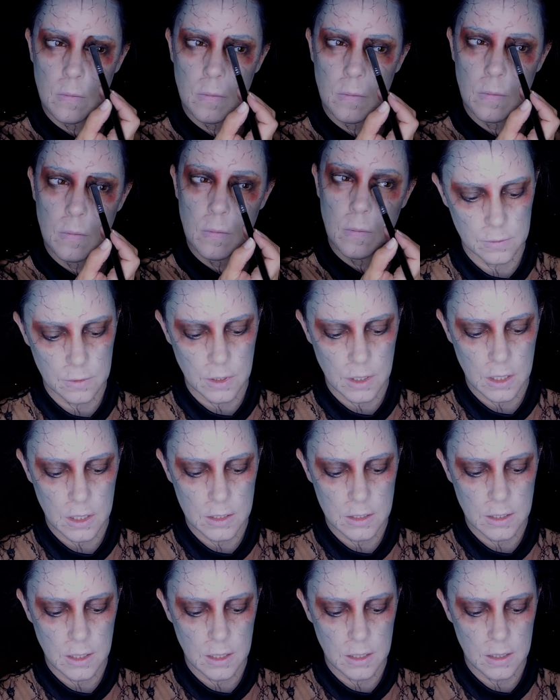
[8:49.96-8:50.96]
I'm gonna
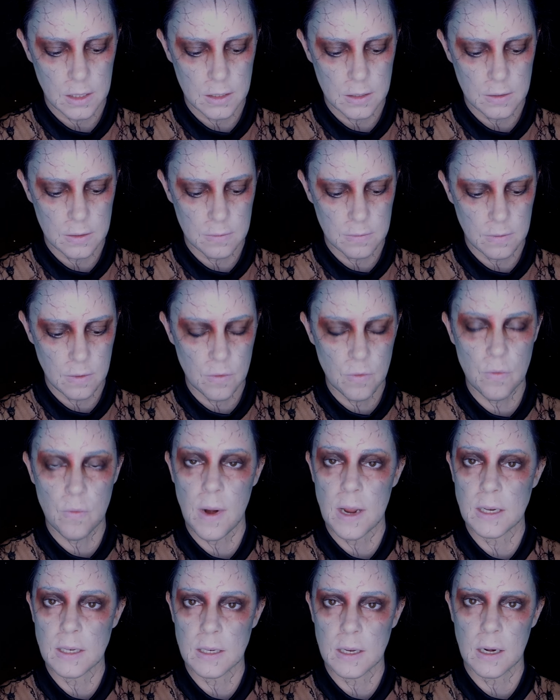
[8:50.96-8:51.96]
take this
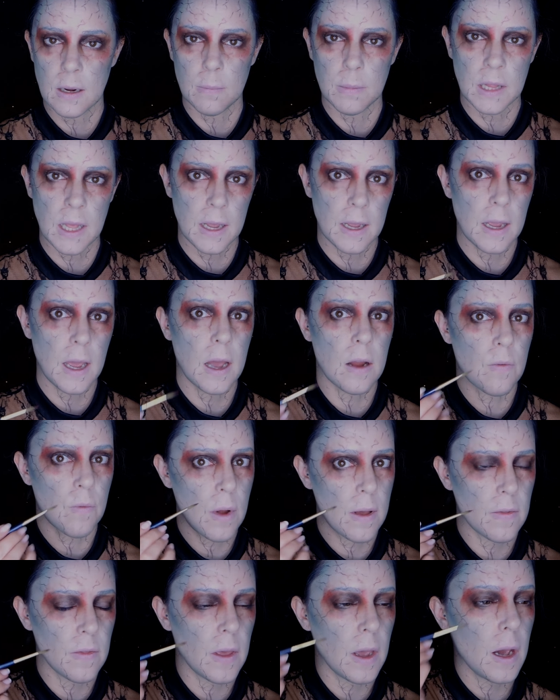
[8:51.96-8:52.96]
red and apply it
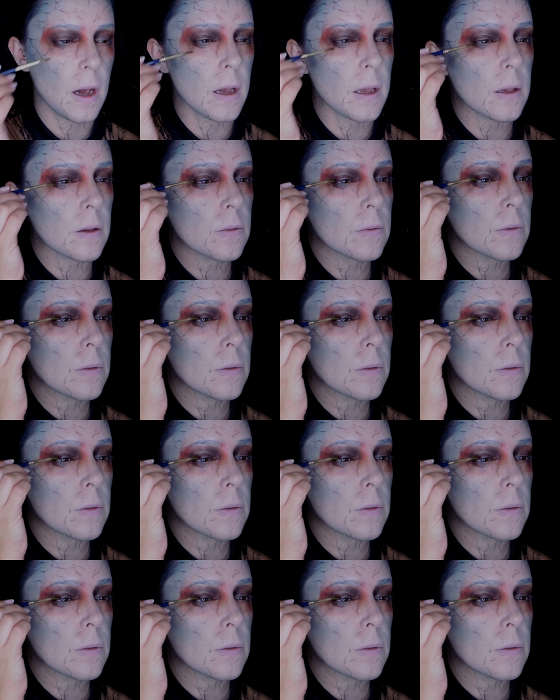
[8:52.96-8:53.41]
around the eye.